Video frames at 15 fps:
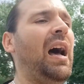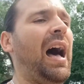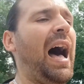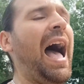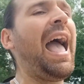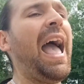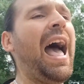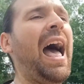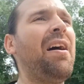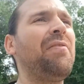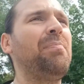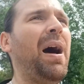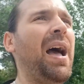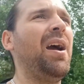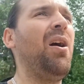I have
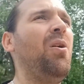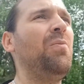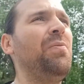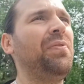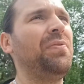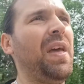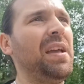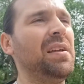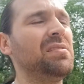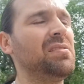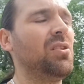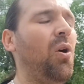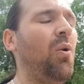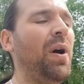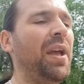my own things
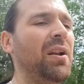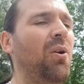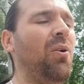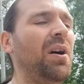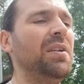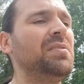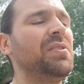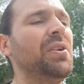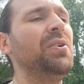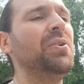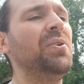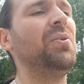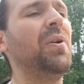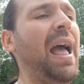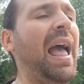going on too.